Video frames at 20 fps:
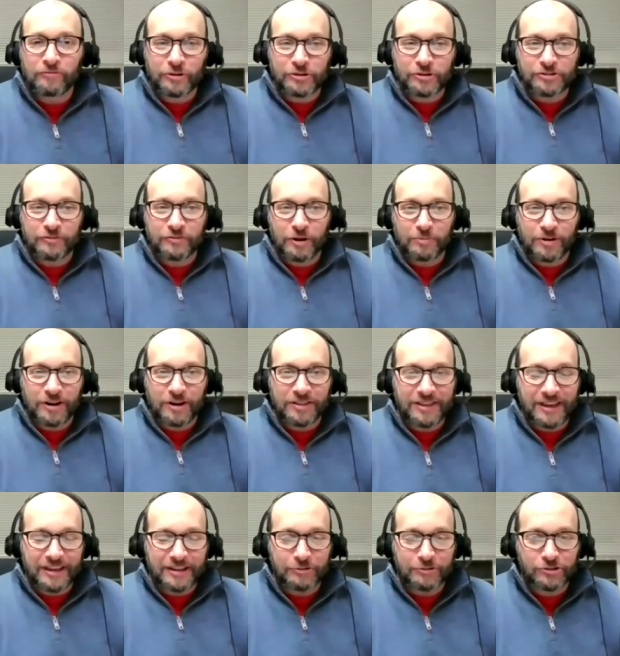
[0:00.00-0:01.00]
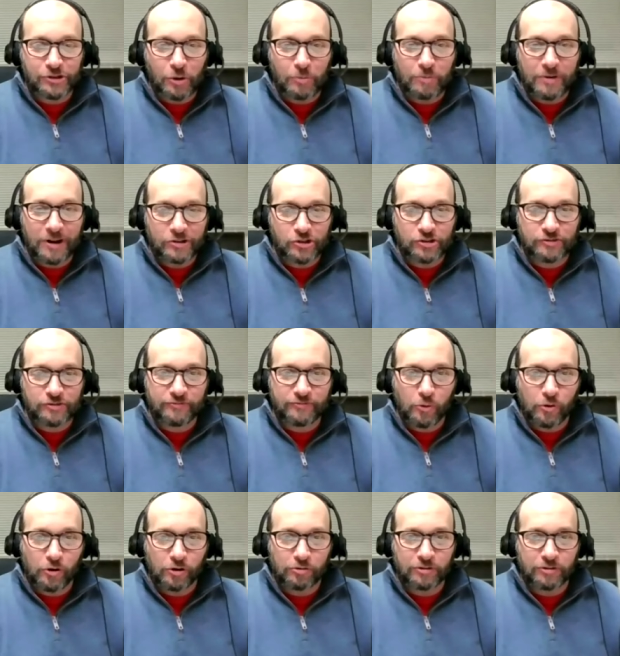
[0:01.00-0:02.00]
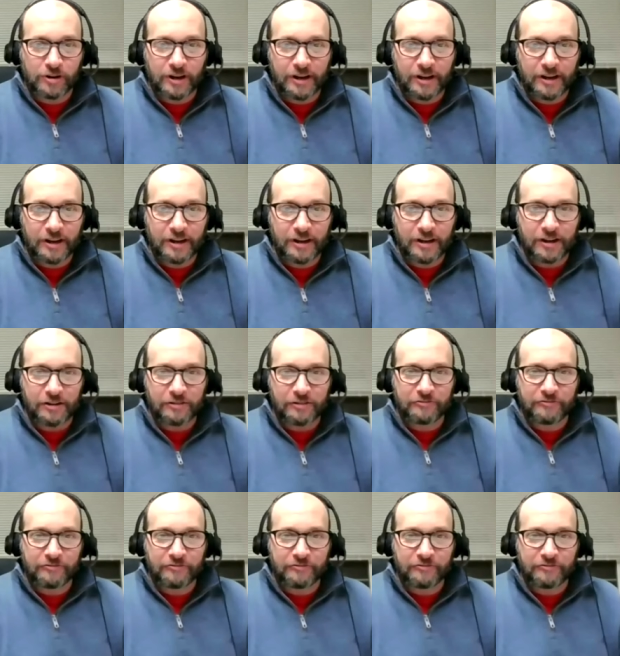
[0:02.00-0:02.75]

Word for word: first of all, Bryan, thank you so much for uh,